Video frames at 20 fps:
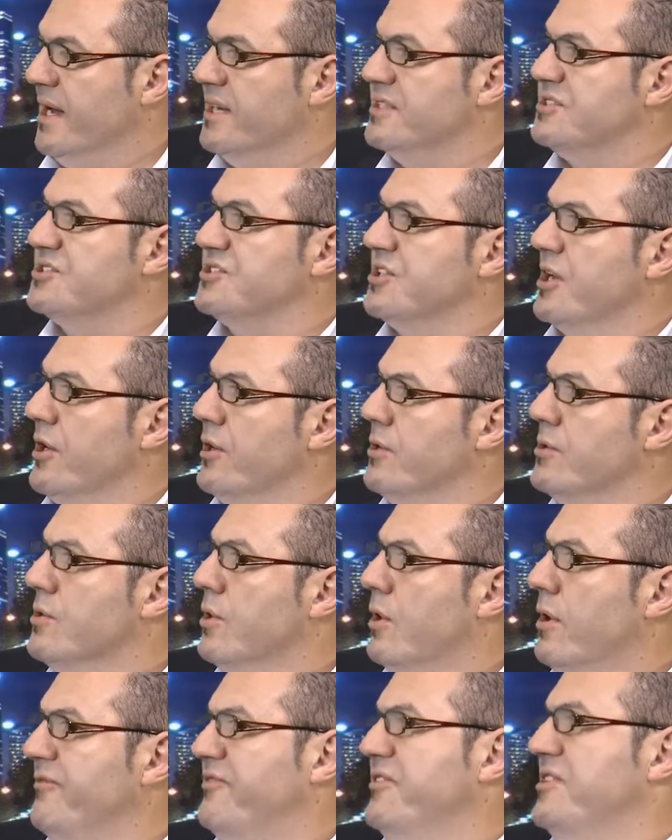And
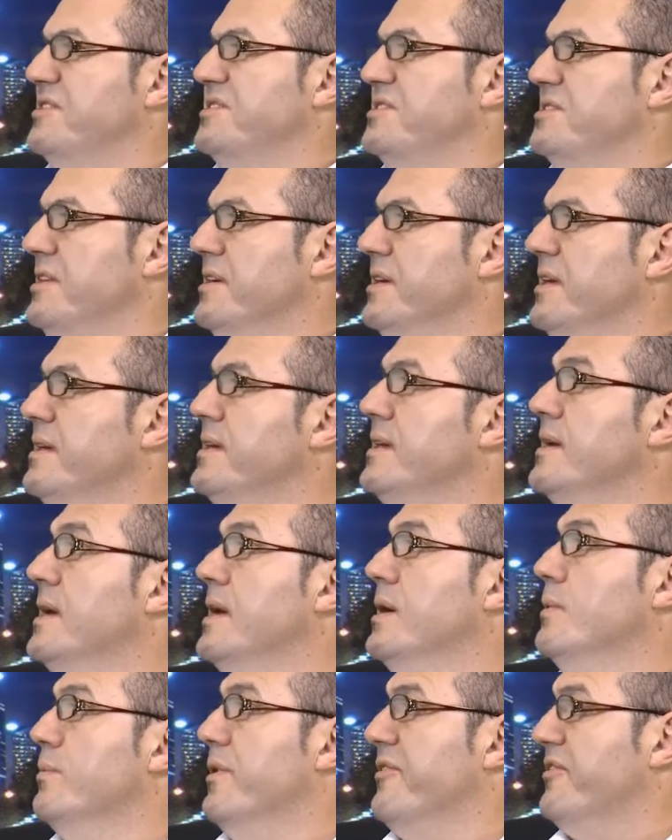so, obviously,
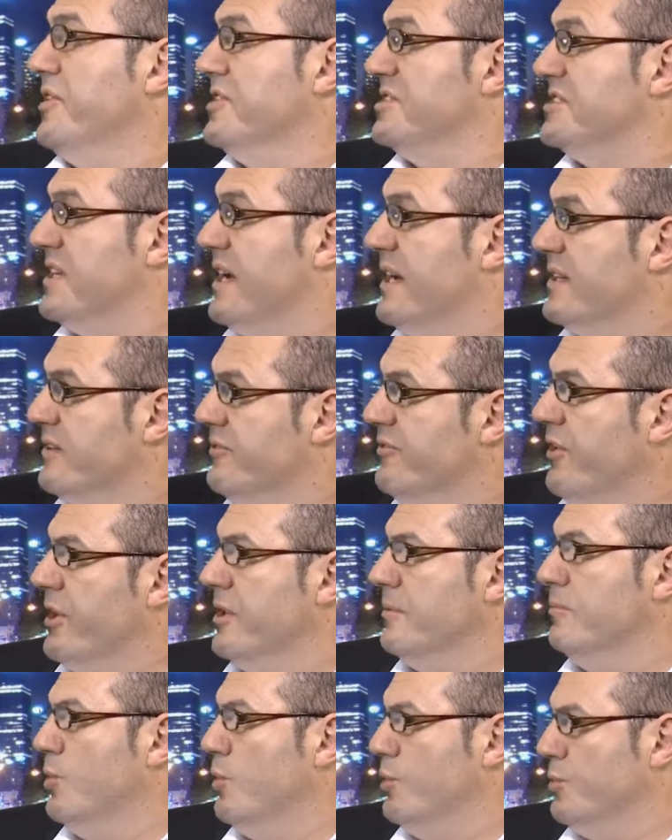we've got to start
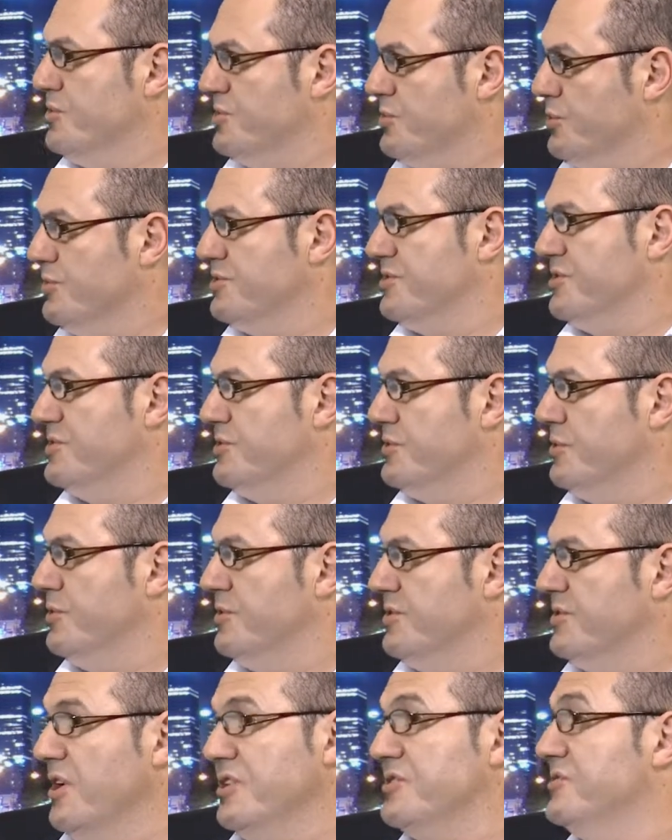devoting more resources
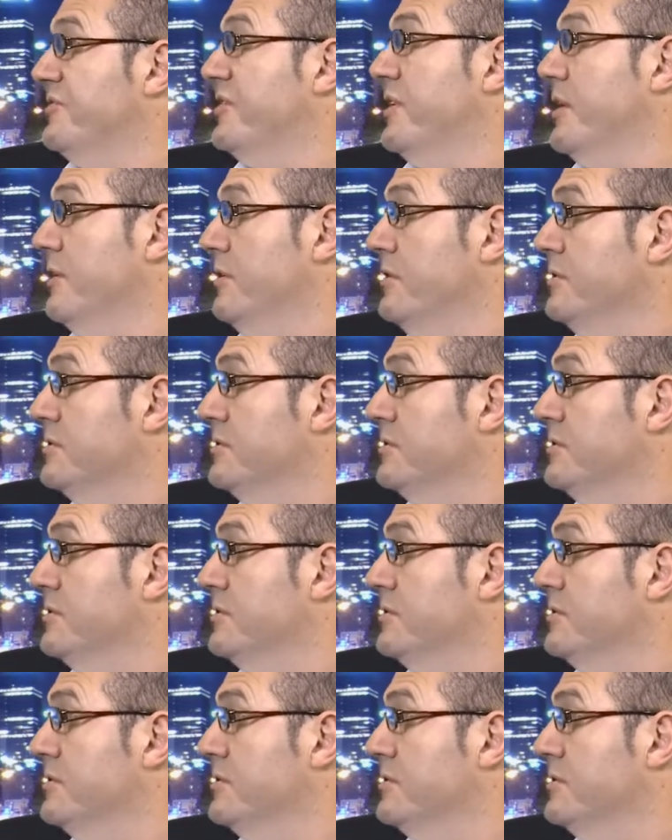to it, don't you think,